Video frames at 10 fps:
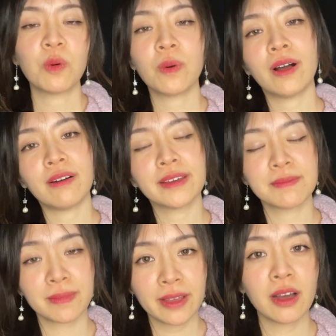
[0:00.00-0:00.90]
Well,
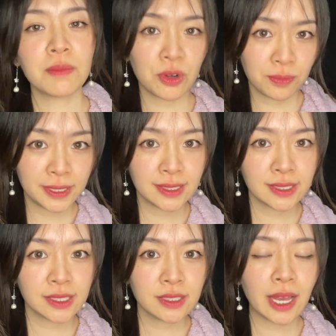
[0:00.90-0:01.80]
in my humble
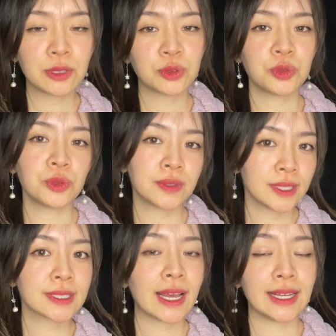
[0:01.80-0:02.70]
opinion, I do
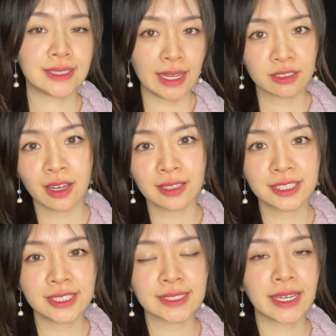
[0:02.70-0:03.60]
think that as
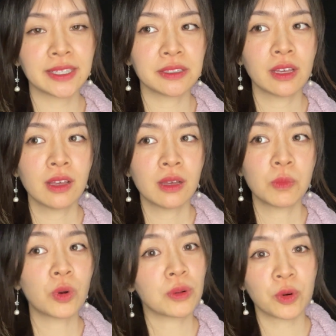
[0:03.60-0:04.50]
technology is getting
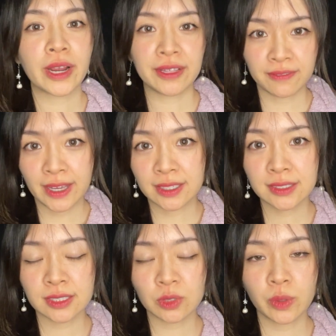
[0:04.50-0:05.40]
more and more
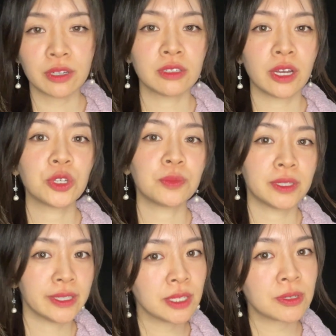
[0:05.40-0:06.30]
advanced, whether or not
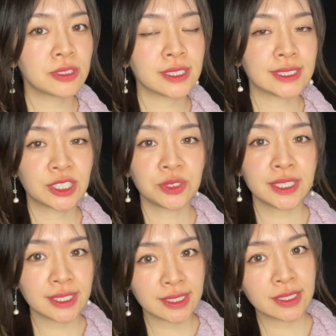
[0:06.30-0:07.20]
human labor is still
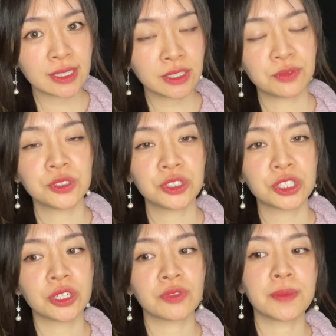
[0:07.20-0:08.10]
needed in the
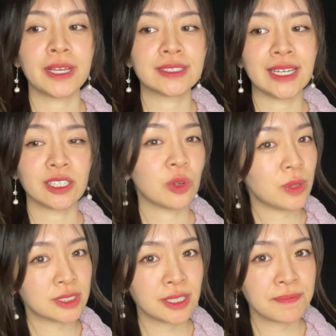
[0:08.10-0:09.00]
future remains as a
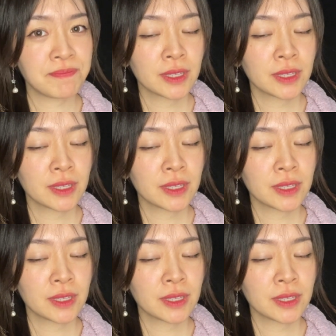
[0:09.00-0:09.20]
question question,